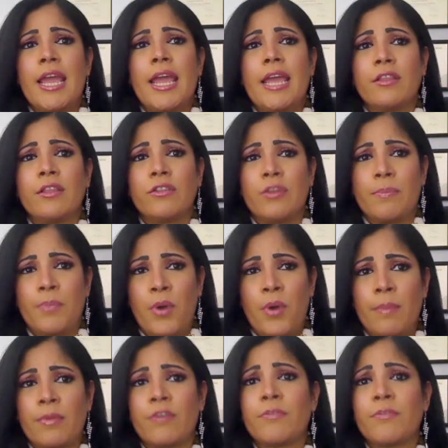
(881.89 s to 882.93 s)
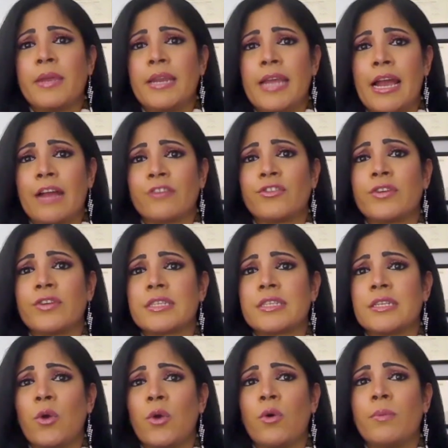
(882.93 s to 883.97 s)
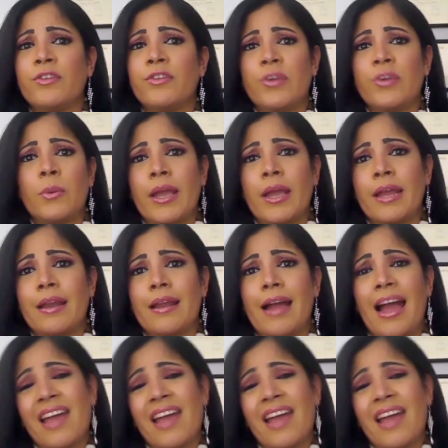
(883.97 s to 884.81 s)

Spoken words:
in the Department of Pediatrics and OBGYN.